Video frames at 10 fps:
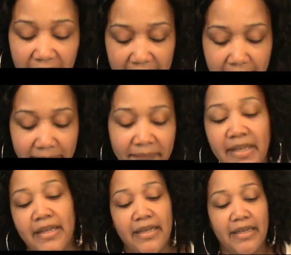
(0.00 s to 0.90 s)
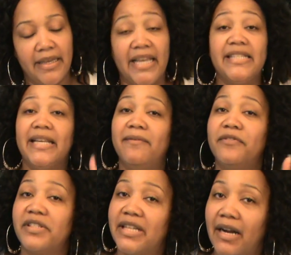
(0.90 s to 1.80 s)
yeah, except
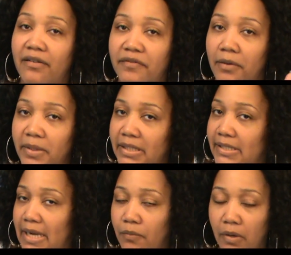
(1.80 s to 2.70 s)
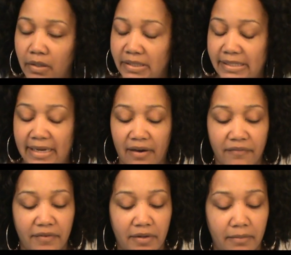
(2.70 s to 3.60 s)
for styrofoam. It does not work on
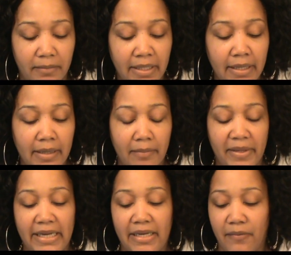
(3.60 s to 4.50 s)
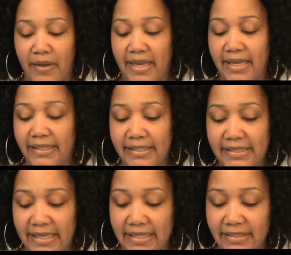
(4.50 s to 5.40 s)
styrofoam. But anyway,
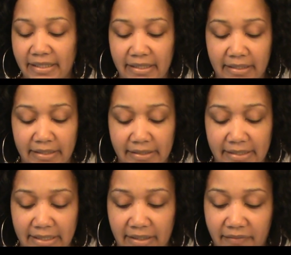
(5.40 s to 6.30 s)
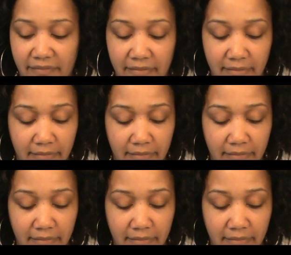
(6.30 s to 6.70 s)
let's get into the good stuff.